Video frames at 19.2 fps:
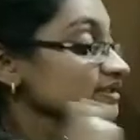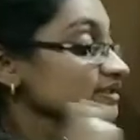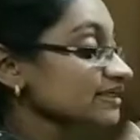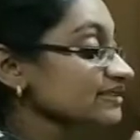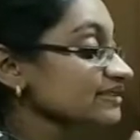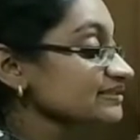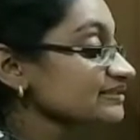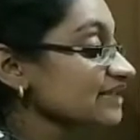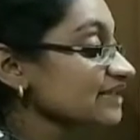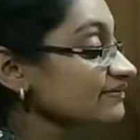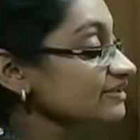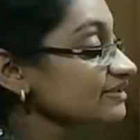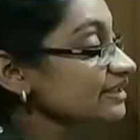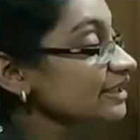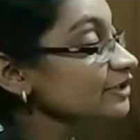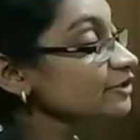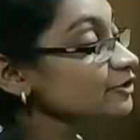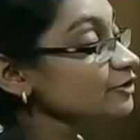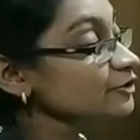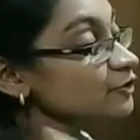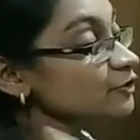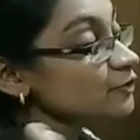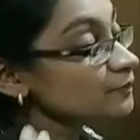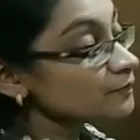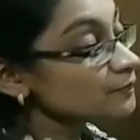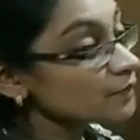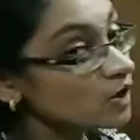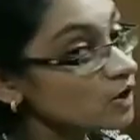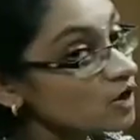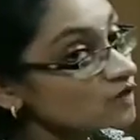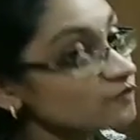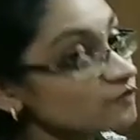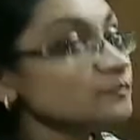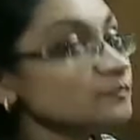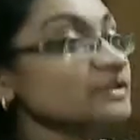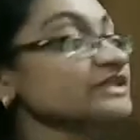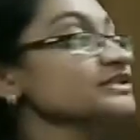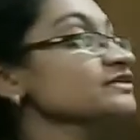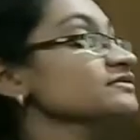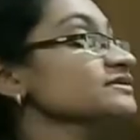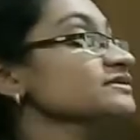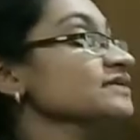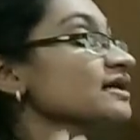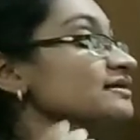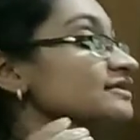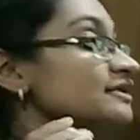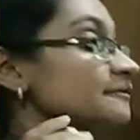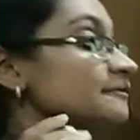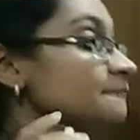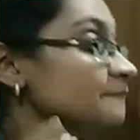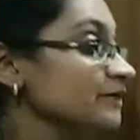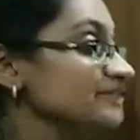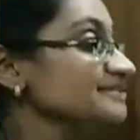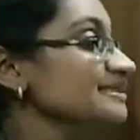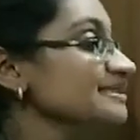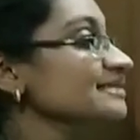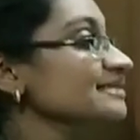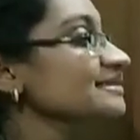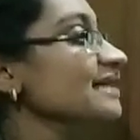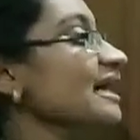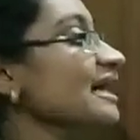there is having a group of meteors are there present,